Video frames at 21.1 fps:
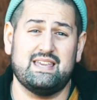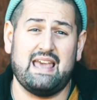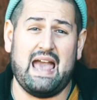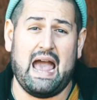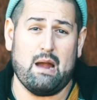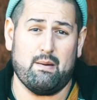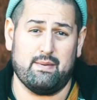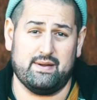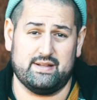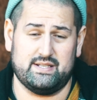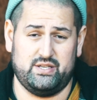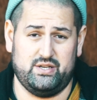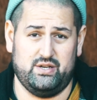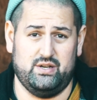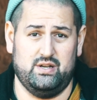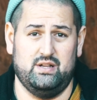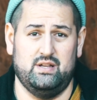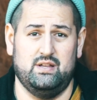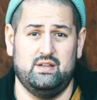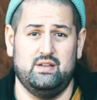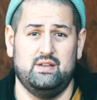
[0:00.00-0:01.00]

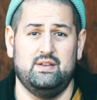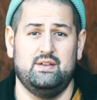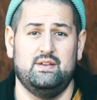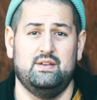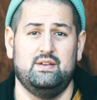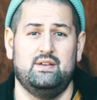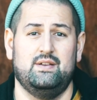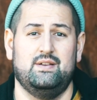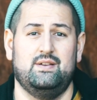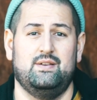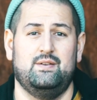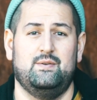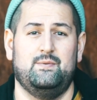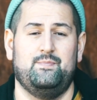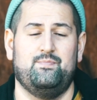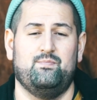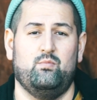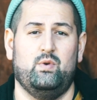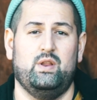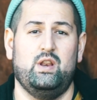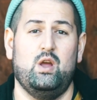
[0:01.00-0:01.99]
character.
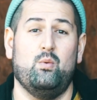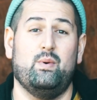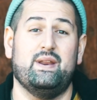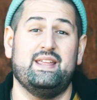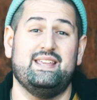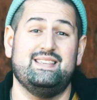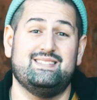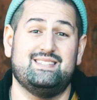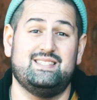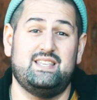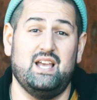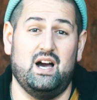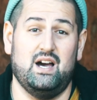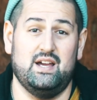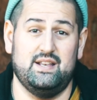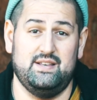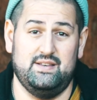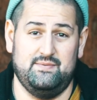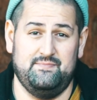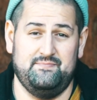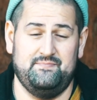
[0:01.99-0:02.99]
We know what He's
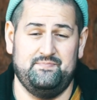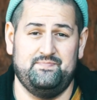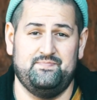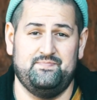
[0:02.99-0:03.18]
done.